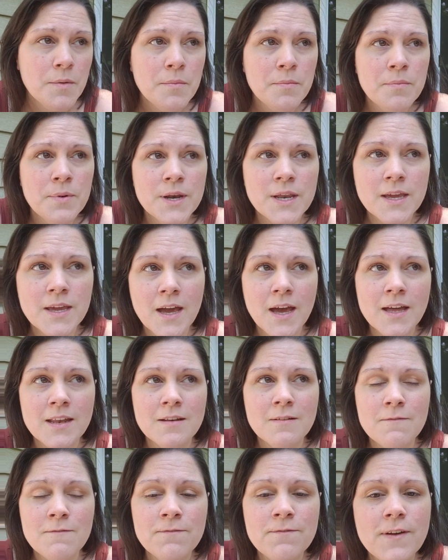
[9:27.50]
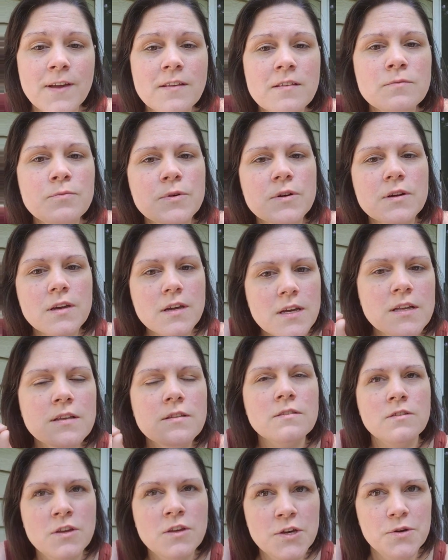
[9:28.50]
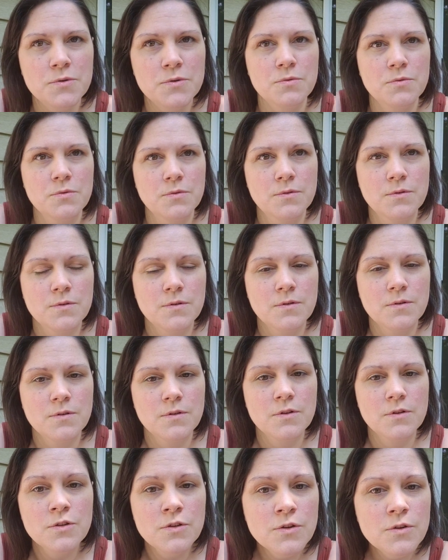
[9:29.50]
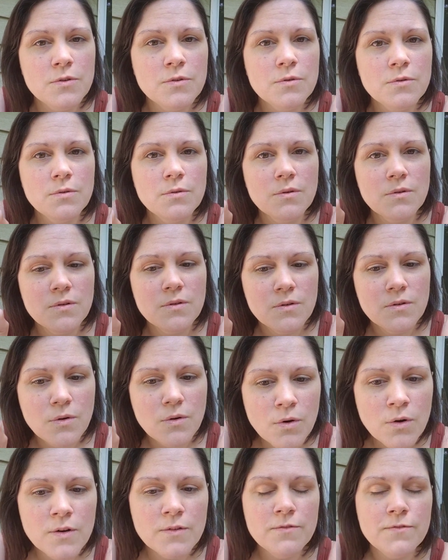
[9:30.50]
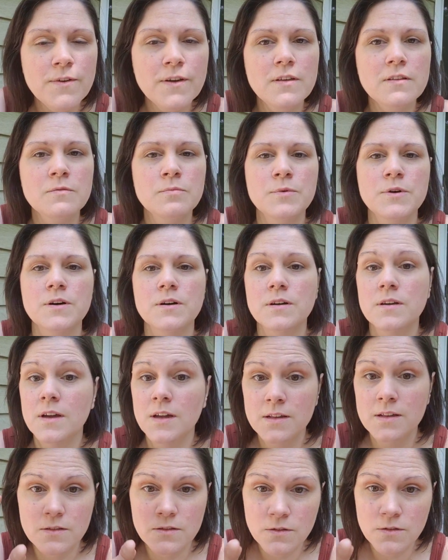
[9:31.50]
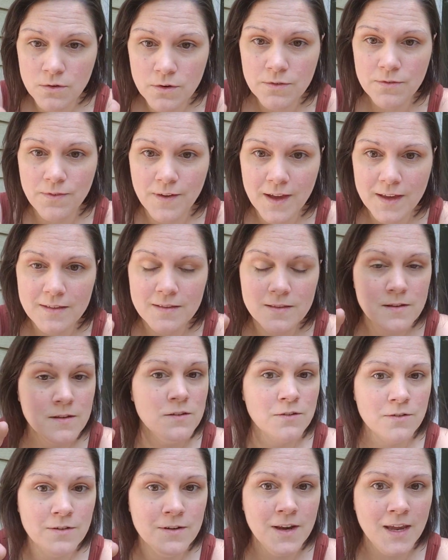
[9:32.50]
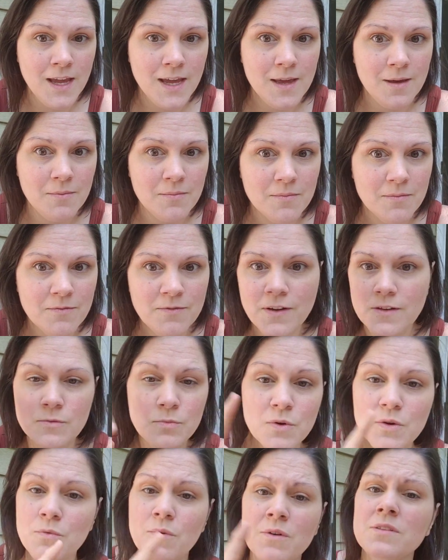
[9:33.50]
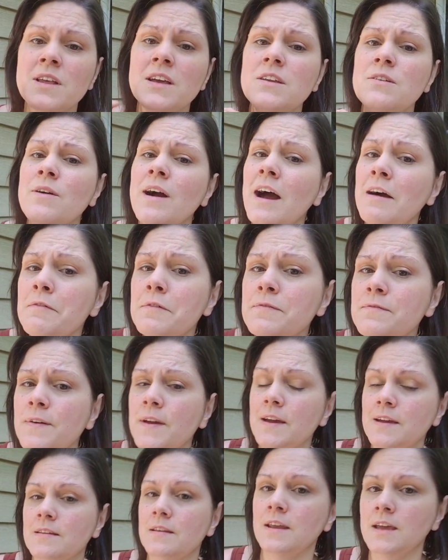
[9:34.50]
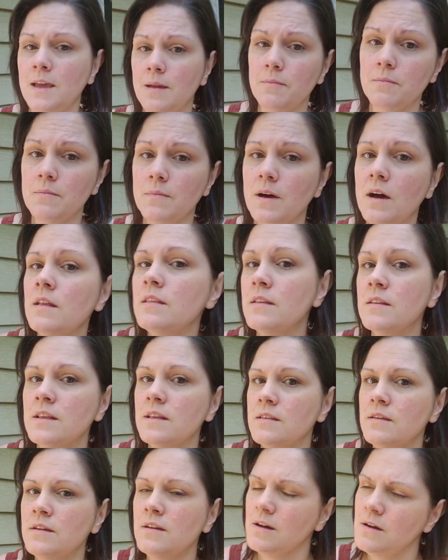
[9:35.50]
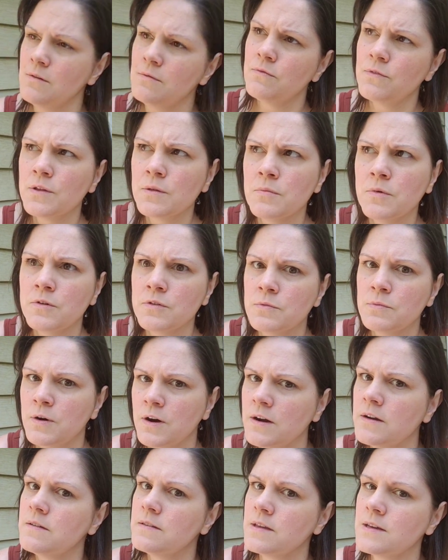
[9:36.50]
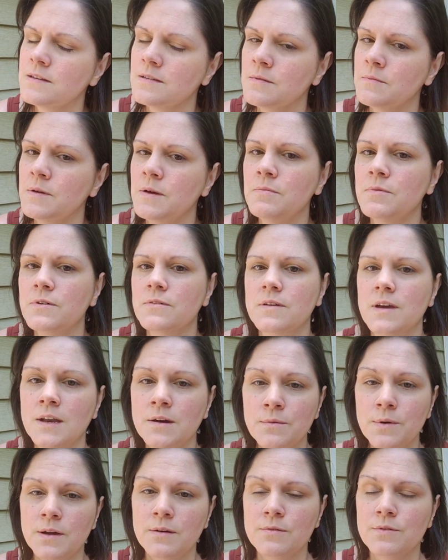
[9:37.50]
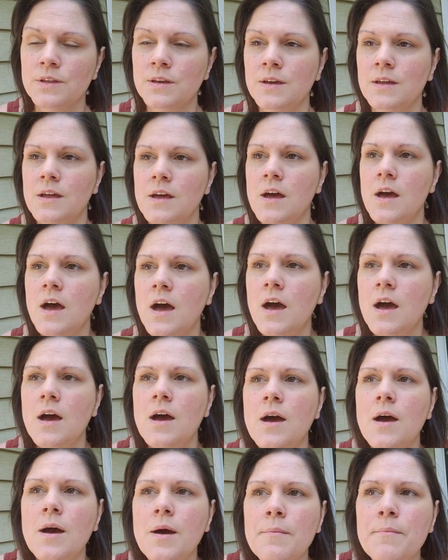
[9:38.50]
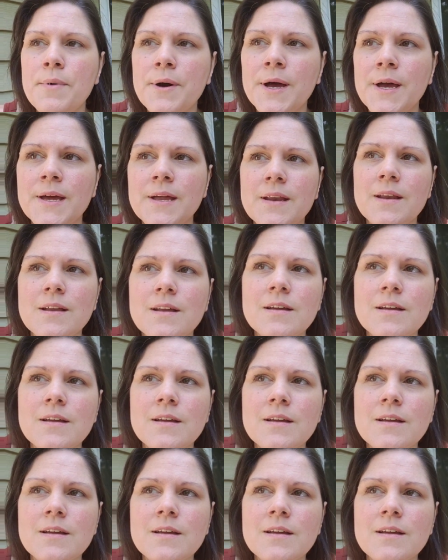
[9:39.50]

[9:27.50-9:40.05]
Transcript: But again, Facebook is you. You on Facebook, it's your face and your name. Facebook won't let you have a fake name, unless, for the most part. Like, some people get away with it. But